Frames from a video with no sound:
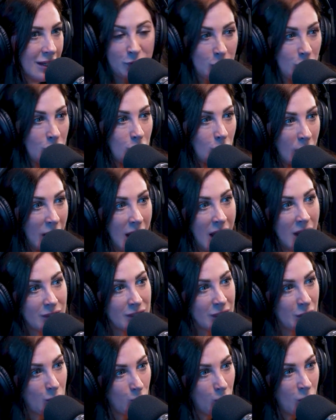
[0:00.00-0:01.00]
If you do a
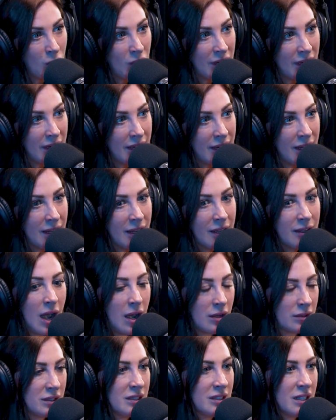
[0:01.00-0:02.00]
house in wood, the
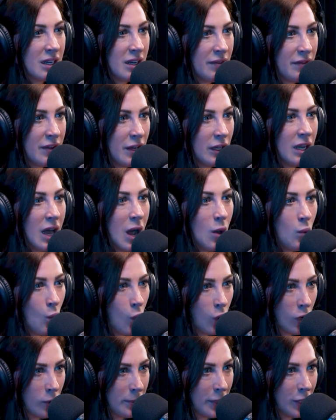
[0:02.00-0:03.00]
house is going to feel a lot
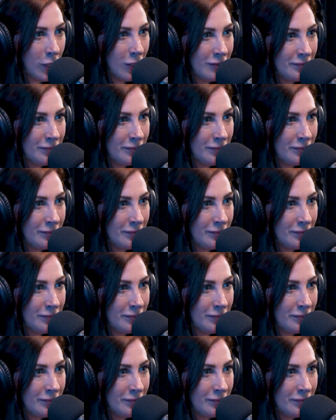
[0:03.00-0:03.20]
warmer.